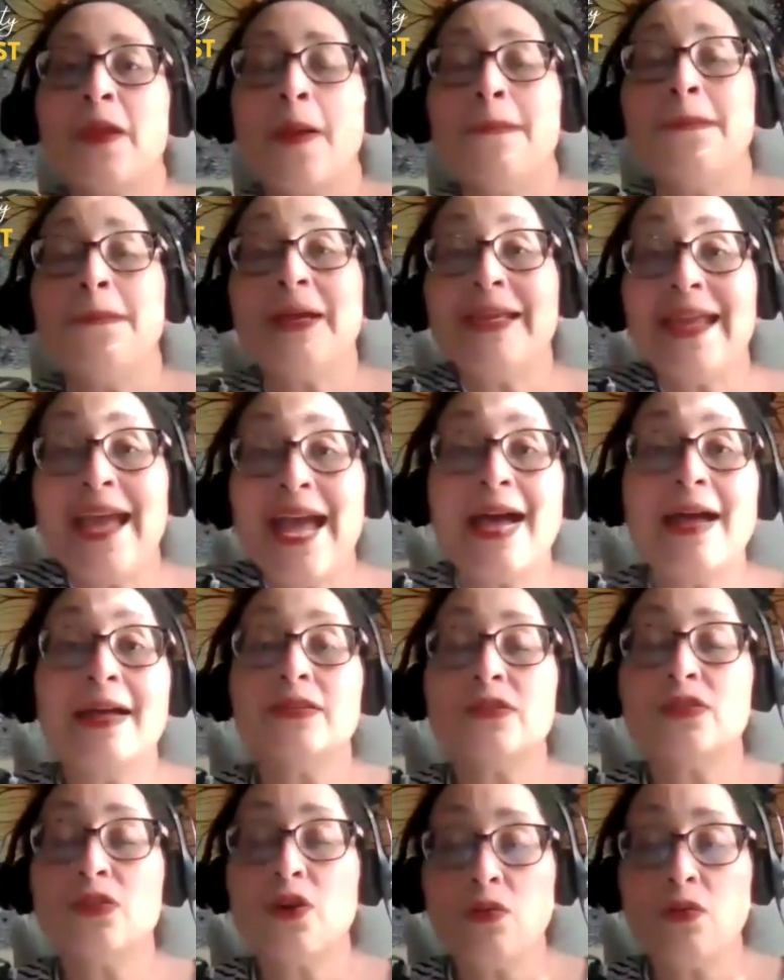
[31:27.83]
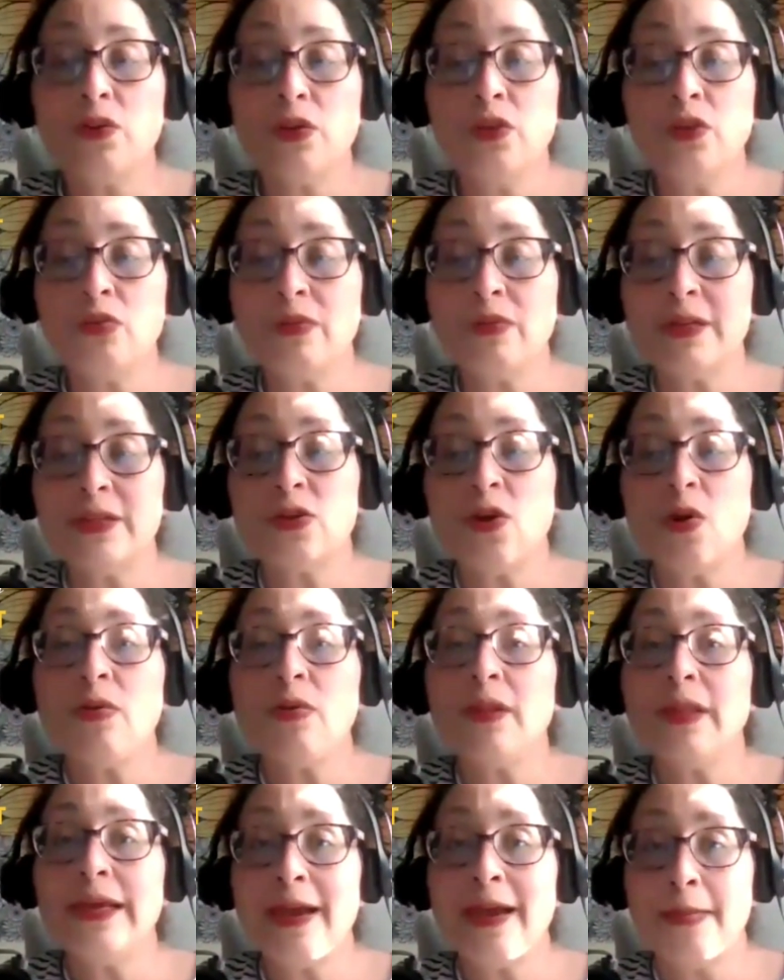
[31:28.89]
But yeah, so you can
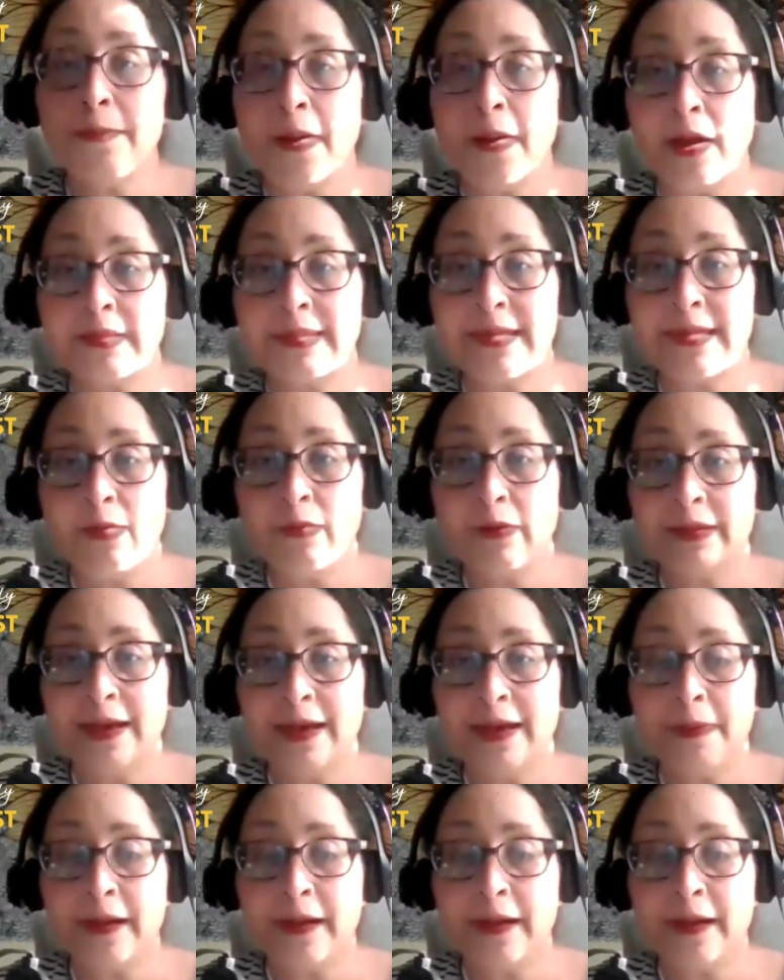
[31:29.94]
totally get bogged down with that.